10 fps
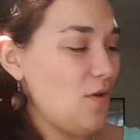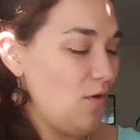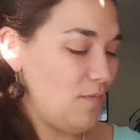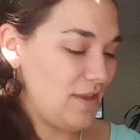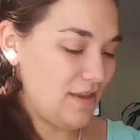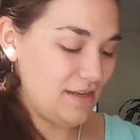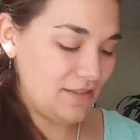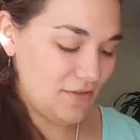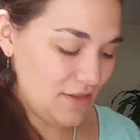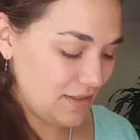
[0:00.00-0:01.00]
Oh my
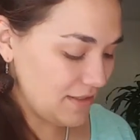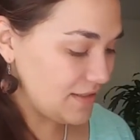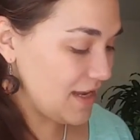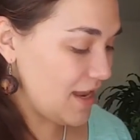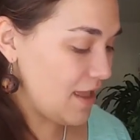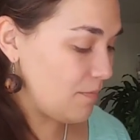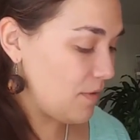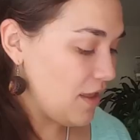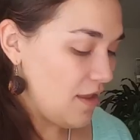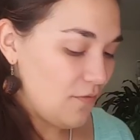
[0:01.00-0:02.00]
goodness. So this is set up
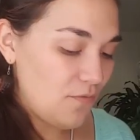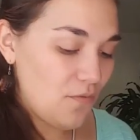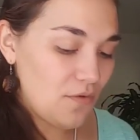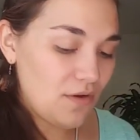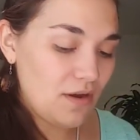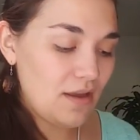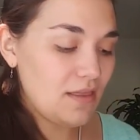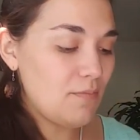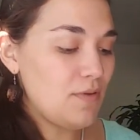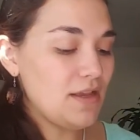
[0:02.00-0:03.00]
for
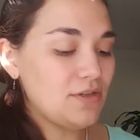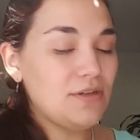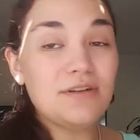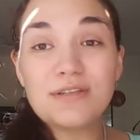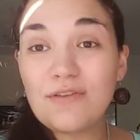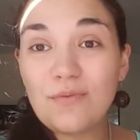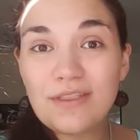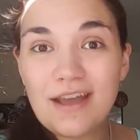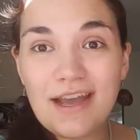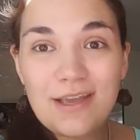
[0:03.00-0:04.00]
the pictures of
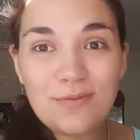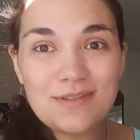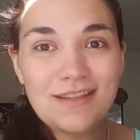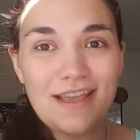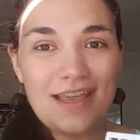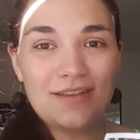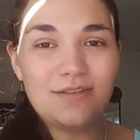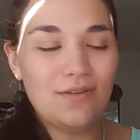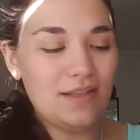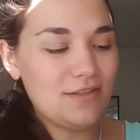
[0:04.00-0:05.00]
what the hike was like.
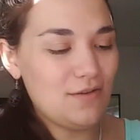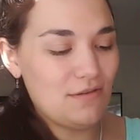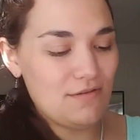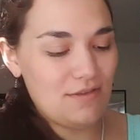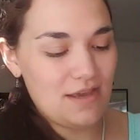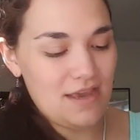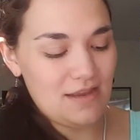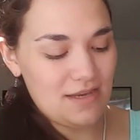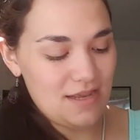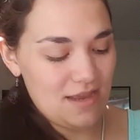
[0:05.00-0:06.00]
So let's go through the
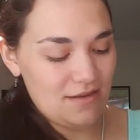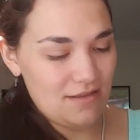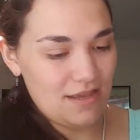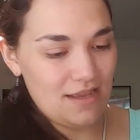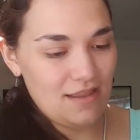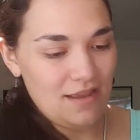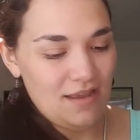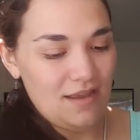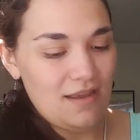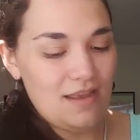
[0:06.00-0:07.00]
hike together then.
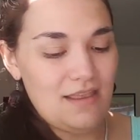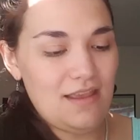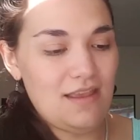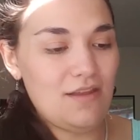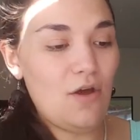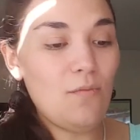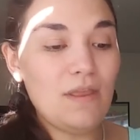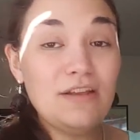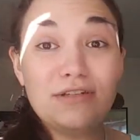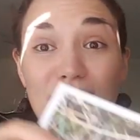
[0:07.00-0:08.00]
And then, oh,
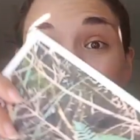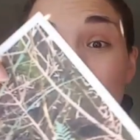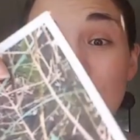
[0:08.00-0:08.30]
and there's even